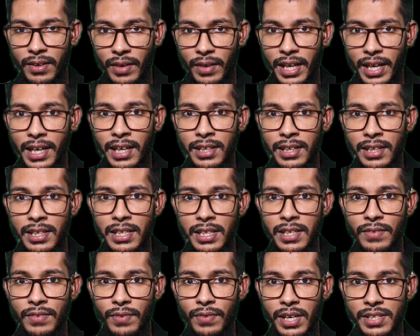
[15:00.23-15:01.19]
Okay, na?
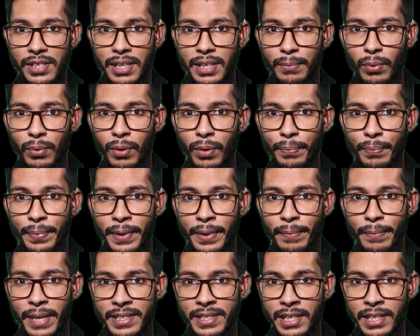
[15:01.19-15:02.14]
For example,
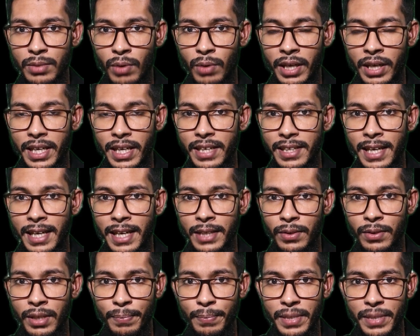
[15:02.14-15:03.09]
present working
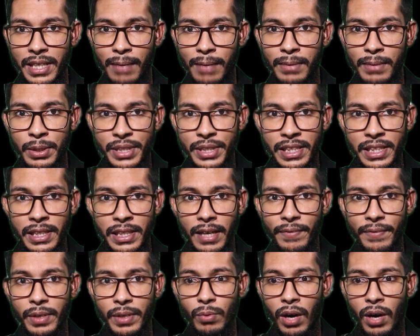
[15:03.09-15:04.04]
directory pwt.
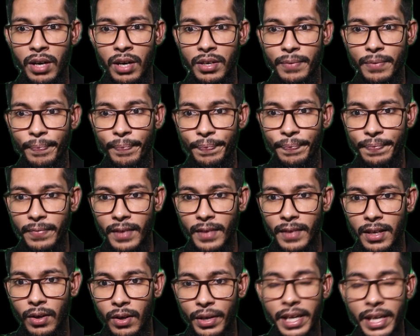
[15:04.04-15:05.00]
If you want,
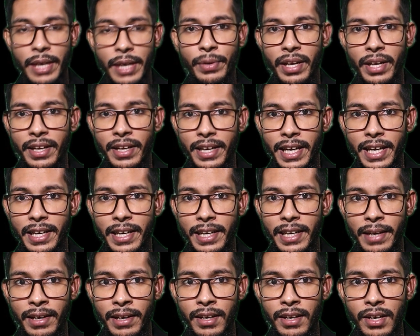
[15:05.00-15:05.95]
okay, you can create
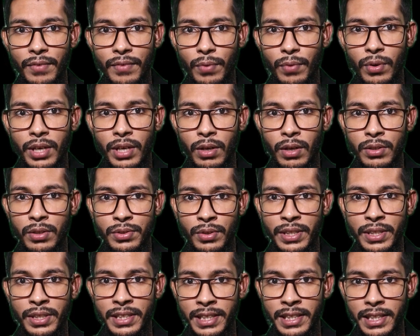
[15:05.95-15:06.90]
a folder also
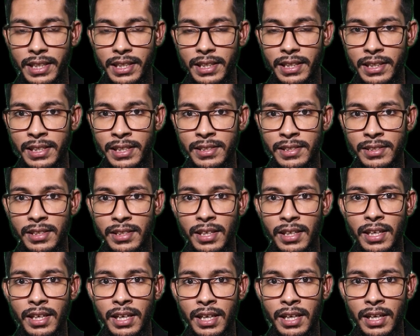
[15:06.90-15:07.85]
in this.
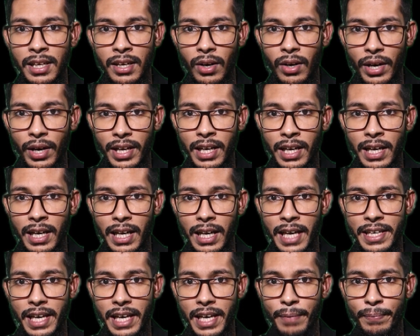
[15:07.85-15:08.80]
Okay, na?
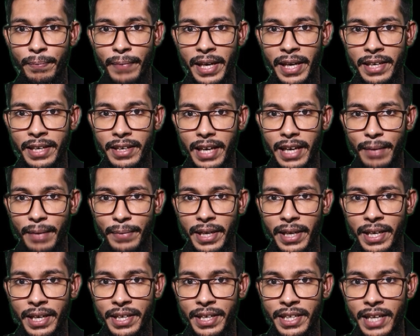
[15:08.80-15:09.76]
Like make
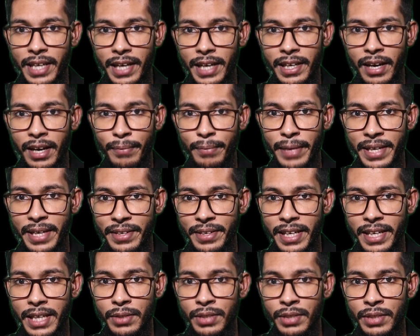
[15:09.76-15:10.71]
mkdir make
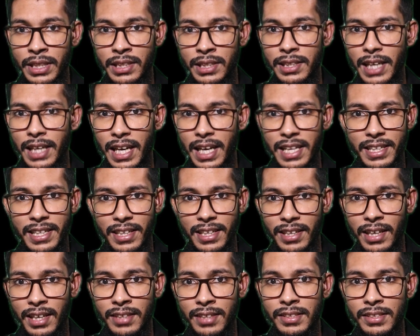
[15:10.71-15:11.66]
directory, anything,
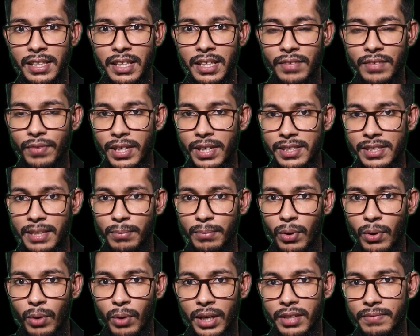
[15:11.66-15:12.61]
na? For
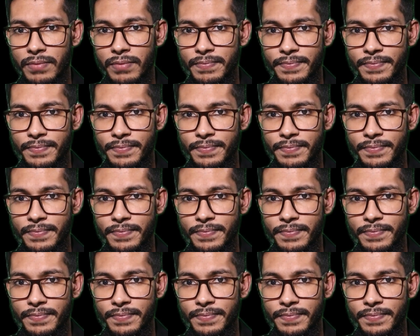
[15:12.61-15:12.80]
example, what,